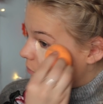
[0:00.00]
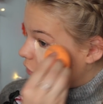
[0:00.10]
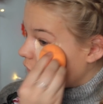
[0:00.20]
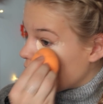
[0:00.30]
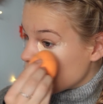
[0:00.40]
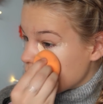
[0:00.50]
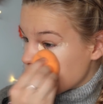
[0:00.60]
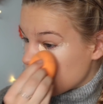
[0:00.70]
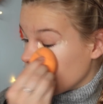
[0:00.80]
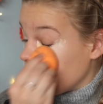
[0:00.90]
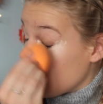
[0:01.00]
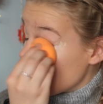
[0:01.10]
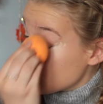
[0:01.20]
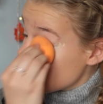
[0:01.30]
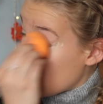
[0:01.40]
and move on to the
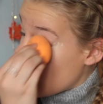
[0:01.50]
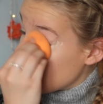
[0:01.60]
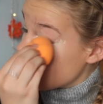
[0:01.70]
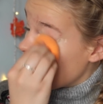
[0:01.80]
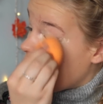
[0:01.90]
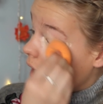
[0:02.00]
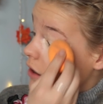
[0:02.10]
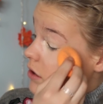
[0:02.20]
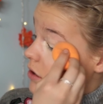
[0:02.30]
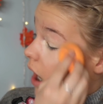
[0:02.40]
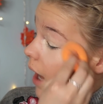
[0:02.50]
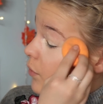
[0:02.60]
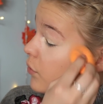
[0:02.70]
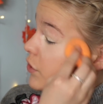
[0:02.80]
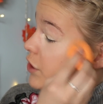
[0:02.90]
other side, and
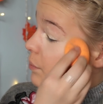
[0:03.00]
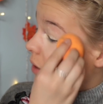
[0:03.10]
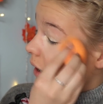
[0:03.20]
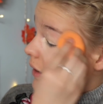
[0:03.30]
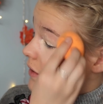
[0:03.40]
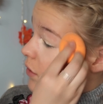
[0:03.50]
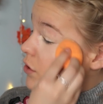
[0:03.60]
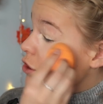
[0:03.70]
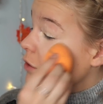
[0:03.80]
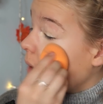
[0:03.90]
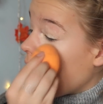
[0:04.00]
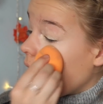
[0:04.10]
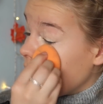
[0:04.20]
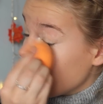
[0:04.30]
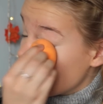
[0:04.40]
I'm also bringing this onto my
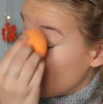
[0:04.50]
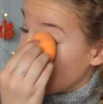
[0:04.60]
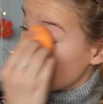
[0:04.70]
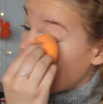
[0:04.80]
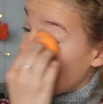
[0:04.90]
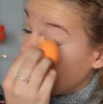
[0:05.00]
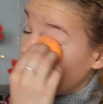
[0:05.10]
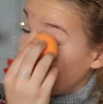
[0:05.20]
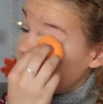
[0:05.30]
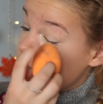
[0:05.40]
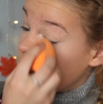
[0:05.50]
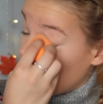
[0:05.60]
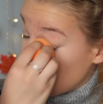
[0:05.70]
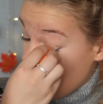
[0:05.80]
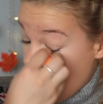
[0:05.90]
eyelids because I'm going to be
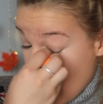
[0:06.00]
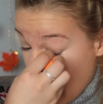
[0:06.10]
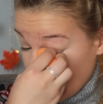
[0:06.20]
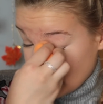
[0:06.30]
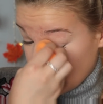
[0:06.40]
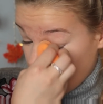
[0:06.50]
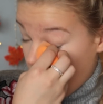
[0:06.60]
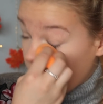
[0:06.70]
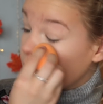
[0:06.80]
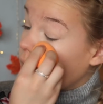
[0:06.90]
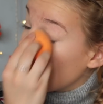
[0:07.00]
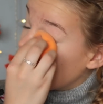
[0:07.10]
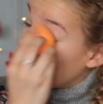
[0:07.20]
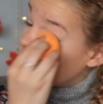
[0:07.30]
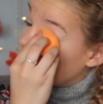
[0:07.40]
using it as an eye
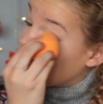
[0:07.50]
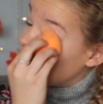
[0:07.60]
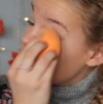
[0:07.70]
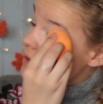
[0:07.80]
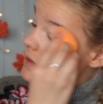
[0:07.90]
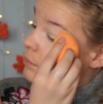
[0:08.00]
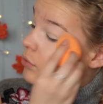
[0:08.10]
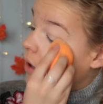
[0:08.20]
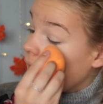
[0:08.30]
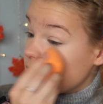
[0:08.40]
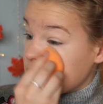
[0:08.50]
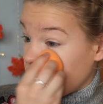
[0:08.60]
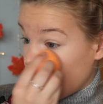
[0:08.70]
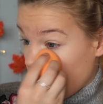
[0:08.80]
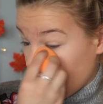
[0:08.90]
primer for my little simple
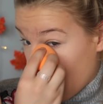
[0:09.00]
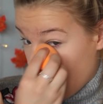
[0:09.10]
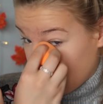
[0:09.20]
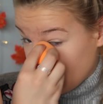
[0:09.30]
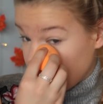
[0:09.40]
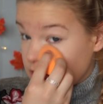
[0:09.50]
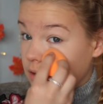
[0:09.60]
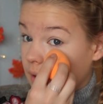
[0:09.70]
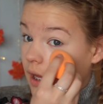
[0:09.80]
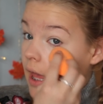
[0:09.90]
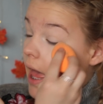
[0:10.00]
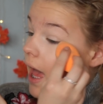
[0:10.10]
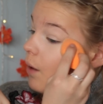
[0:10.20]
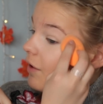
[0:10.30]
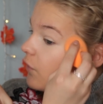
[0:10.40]
eyeshadow look that I'm going to be doing.
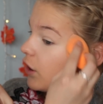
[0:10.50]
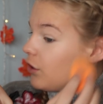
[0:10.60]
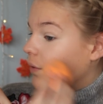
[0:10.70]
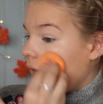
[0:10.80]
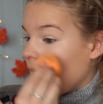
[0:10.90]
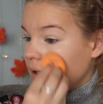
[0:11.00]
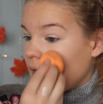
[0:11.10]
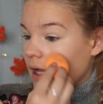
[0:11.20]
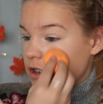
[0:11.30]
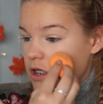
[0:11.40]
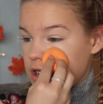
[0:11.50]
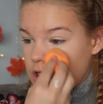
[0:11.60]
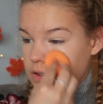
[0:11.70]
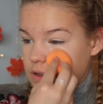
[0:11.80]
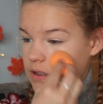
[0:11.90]
However, you can actually
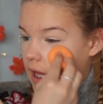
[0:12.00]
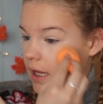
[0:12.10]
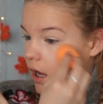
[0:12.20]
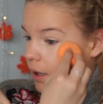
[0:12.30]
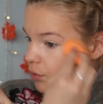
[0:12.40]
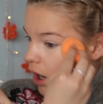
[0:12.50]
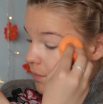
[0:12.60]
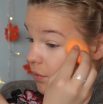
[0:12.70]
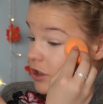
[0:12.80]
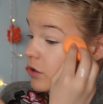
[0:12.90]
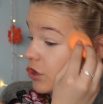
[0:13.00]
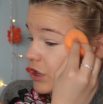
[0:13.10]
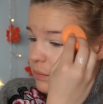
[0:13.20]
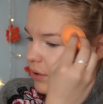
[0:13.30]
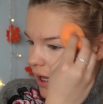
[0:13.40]
use a eye primer which you'll
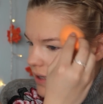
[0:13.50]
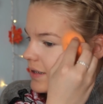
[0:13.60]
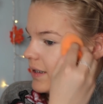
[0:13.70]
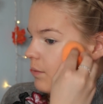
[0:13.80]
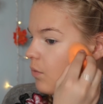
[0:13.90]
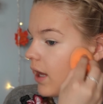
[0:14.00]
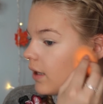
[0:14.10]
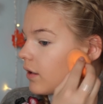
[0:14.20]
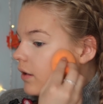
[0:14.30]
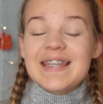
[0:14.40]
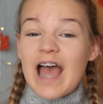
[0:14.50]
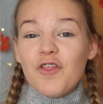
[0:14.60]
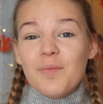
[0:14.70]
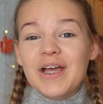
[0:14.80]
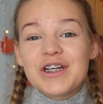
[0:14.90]
just apply in the same way.
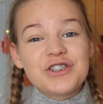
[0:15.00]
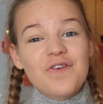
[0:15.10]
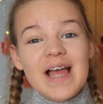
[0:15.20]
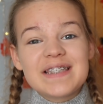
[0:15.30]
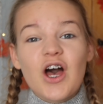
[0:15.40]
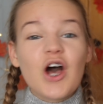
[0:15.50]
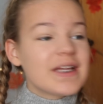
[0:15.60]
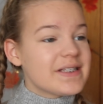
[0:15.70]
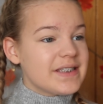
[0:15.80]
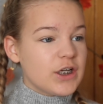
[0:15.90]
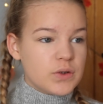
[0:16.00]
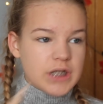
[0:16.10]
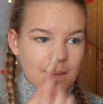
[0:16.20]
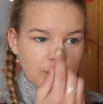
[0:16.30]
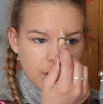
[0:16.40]
Now that my under eyes are
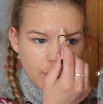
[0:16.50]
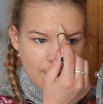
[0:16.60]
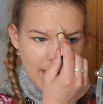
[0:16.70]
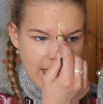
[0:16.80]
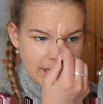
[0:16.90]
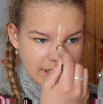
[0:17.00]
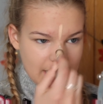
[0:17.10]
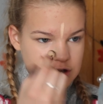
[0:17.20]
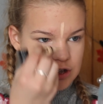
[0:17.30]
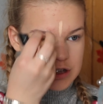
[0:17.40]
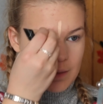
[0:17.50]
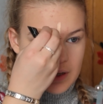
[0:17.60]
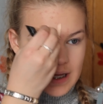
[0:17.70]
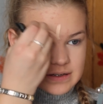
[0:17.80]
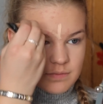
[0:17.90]
concealed, I'm going to go ahead and just
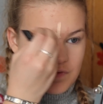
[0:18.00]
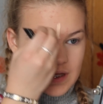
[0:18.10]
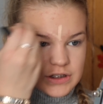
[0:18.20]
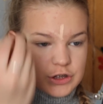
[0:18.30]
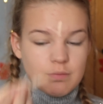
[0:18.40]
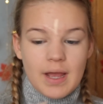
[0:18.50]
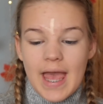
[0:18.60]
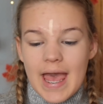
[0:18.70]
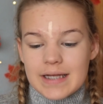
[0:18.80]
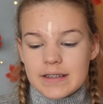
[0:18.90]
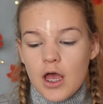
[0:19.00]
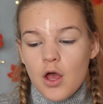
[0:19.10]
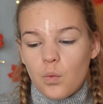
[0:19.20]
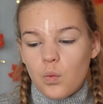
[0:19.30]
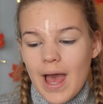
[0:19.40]
apply some of this to my head
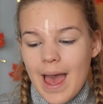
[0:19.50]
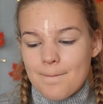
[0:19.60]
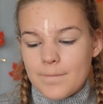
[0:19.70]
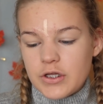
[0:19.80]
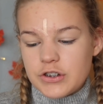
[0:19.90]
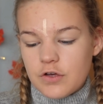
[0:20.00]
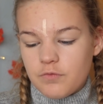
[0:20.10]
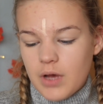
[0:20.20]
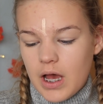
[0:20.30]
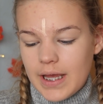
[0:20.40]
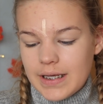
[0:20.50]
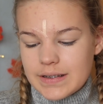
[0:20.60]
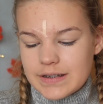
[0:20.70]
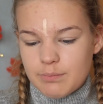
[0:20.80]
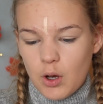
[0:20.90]
where most of
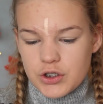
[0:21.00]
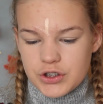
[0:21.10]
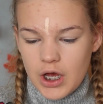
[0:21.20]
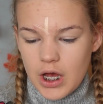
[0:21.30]
my spots